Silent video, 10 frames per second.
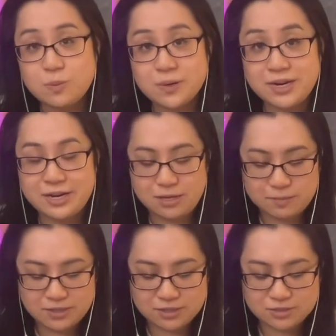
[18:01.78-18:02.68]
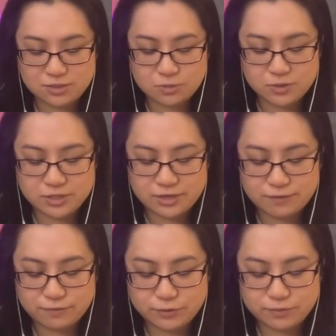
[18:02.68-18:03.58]
180 because you wouldn't have
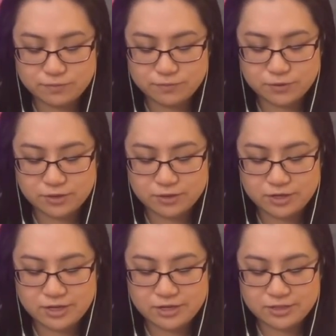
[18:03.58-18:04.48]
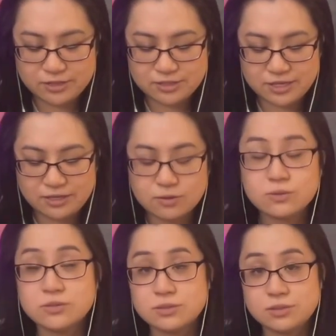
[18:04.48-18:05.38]
room for this
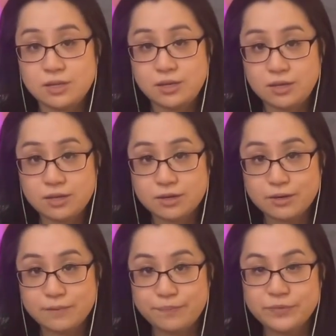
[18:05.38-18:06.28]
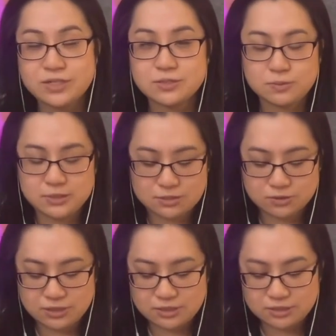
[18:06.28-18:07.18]
angle C here because we still
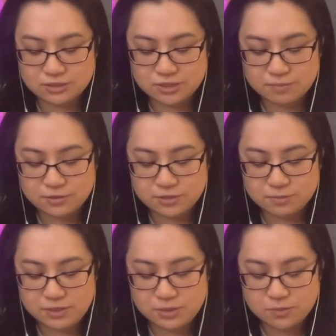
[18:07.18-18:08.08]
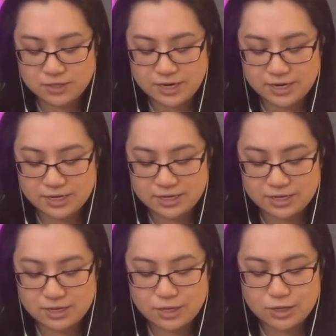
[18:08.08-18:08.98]
need the sum to be 180.
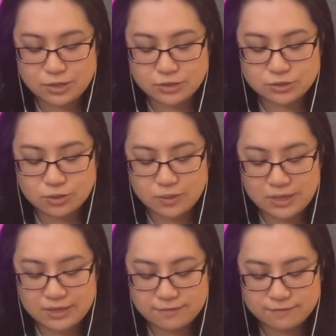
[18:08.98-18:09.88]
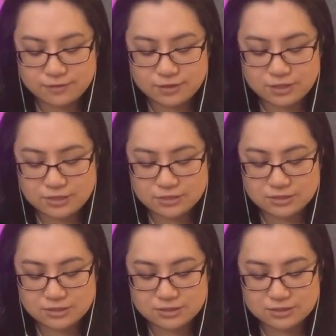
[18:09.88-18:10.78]
So if this
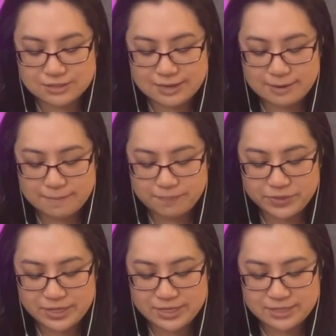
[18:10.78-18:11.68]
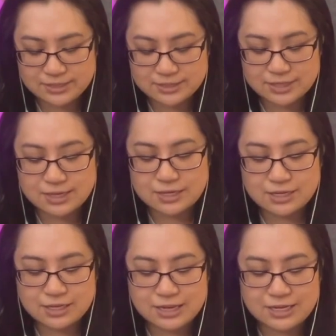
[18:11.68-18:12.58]
sum is
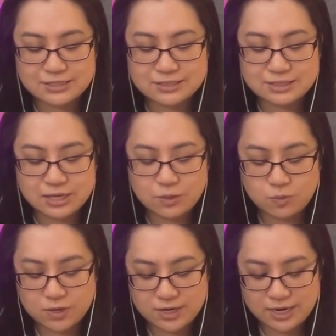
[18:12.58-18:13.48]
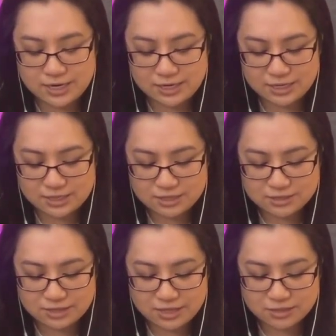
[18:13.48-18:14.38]
less than 180, in
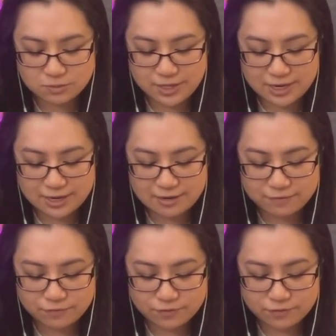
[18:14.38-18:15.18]
this case we have